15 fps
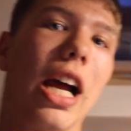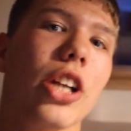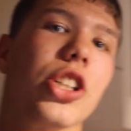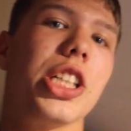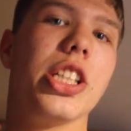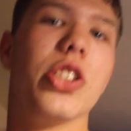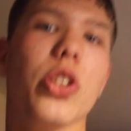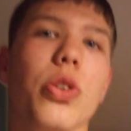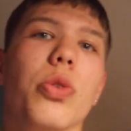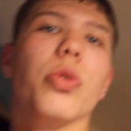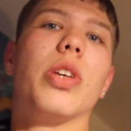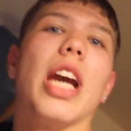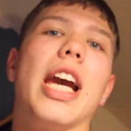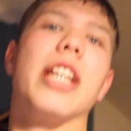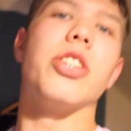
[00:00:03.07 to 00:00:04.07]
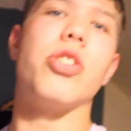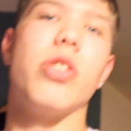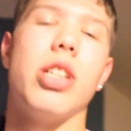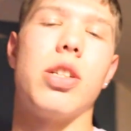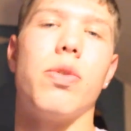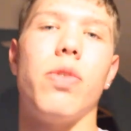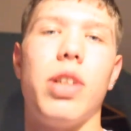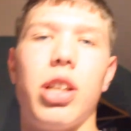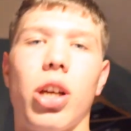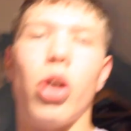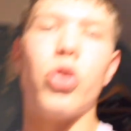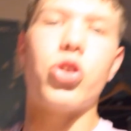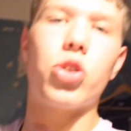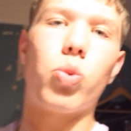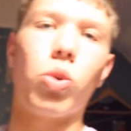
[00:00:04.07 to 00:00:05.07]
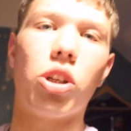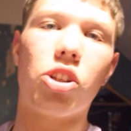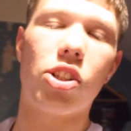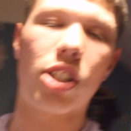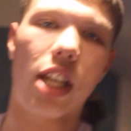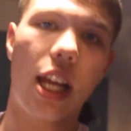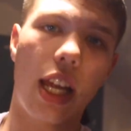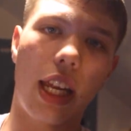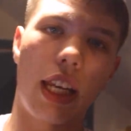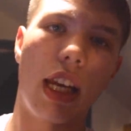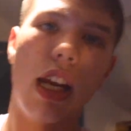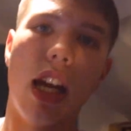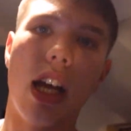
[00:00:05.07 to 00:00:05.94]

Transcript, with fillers: I actually do get into this video, I just want to say, if